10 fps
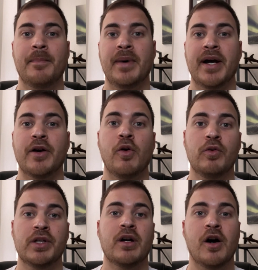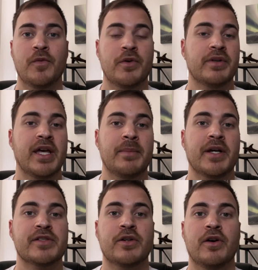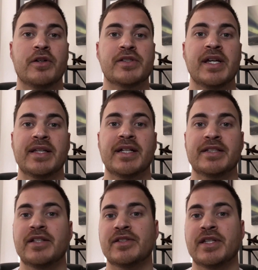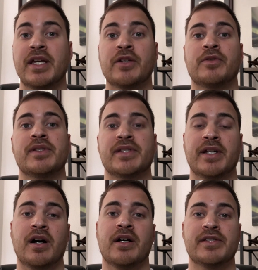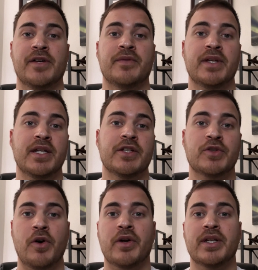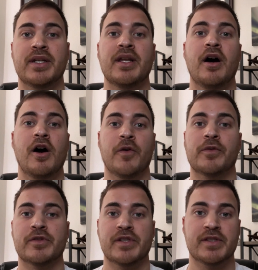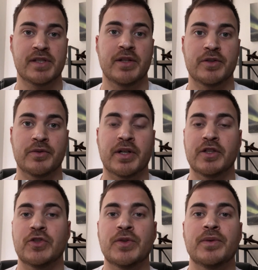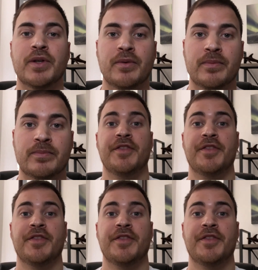by holding off on Amex cards, that tends to increase the odds of getting targeted offers sent directly to you.